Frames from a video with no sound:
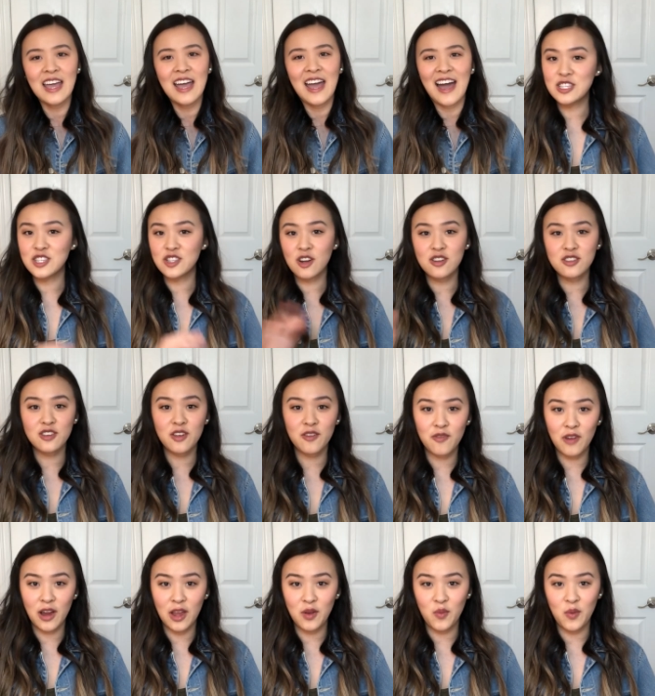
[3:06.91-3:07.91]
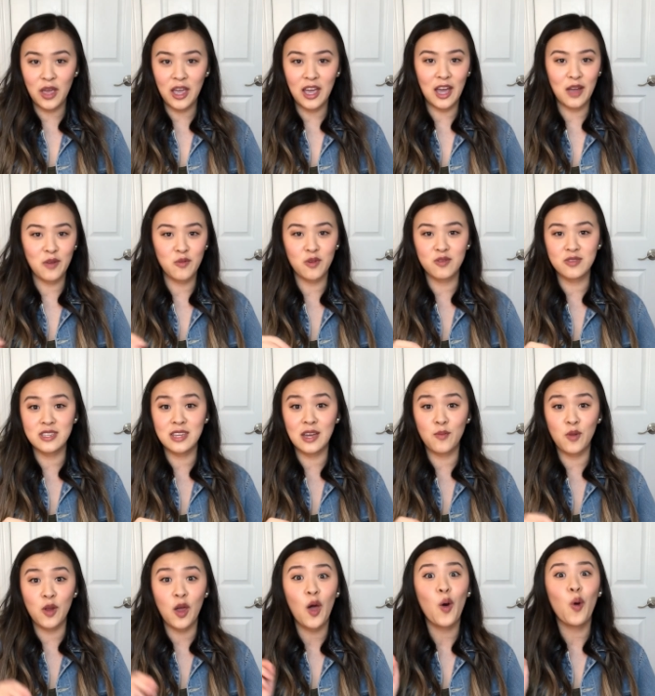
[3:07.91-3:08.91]
It starts off right away. I wrote
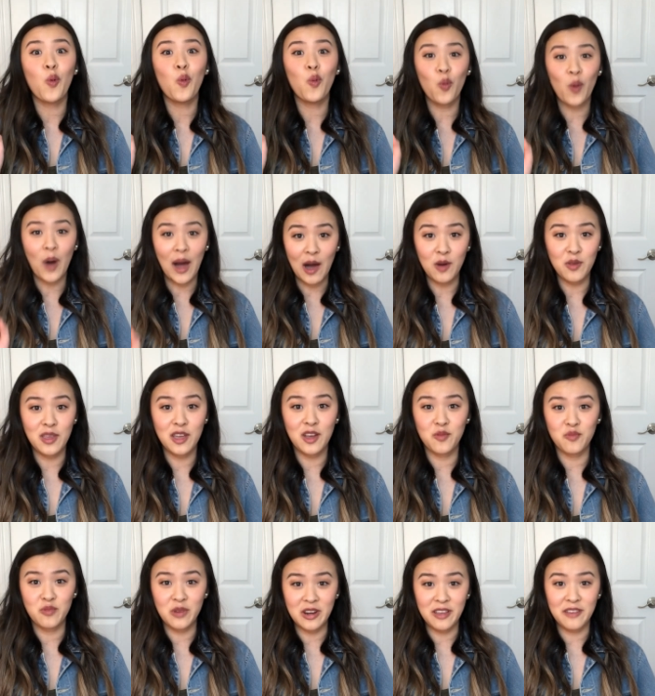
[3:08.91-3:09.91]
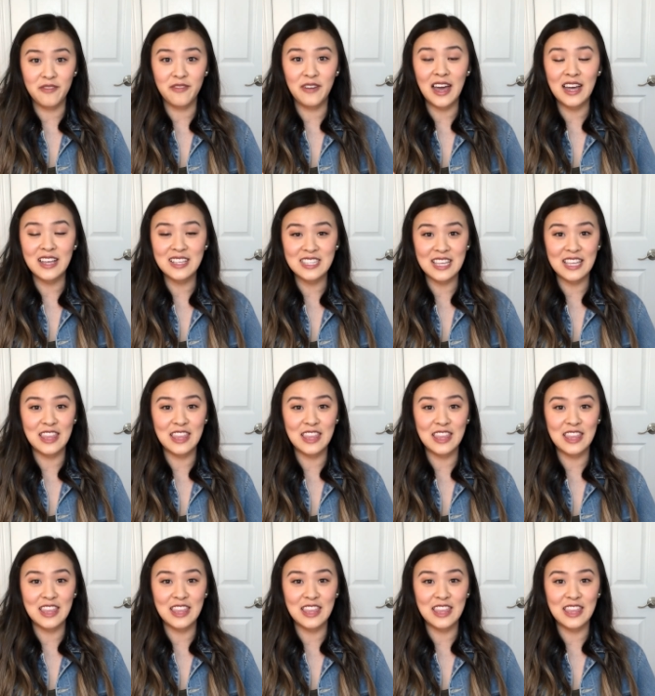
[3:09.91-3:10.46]
down, wow, they are running fast.